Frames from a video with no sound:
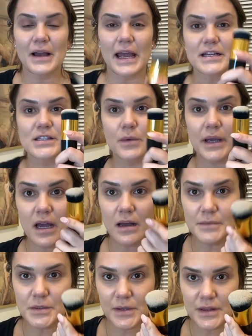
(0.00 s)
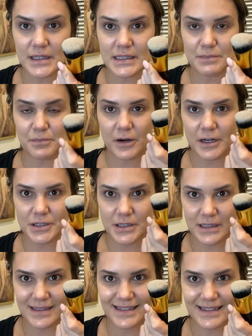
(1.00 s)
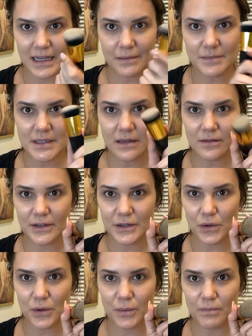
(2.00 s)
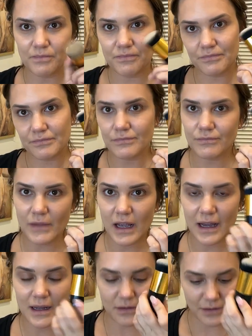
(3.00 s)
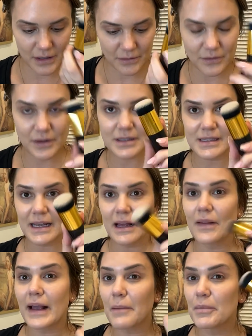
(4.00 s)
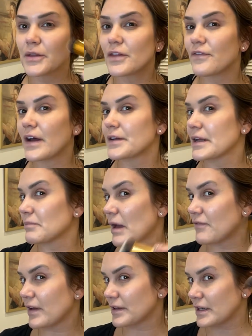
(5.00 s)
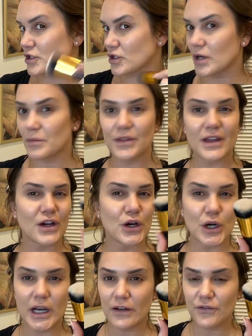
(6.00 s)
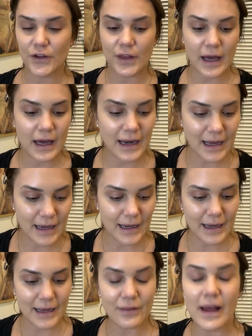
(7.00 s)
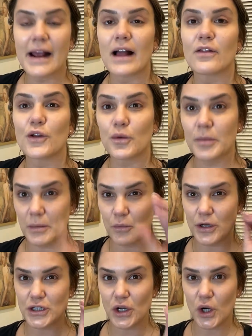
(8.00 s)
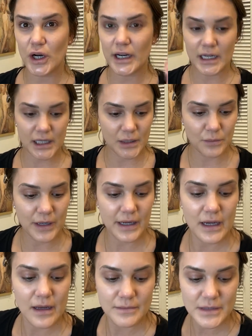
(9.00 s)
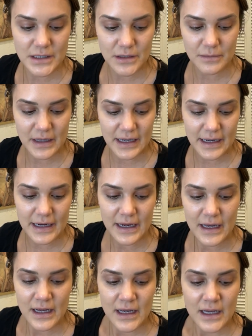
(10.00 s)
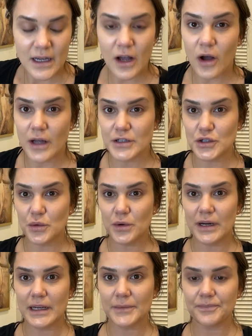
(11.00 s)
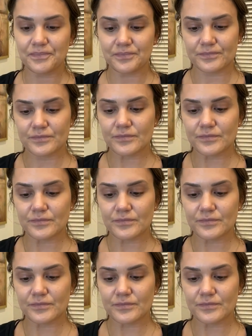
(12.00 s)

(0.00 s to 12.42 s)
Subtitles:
Okay, so it comes with this brush. This seems a little, I don't know, it looks like I put my foundation on with it. Great for that. I like a little bit more targeted when it comes to my contouring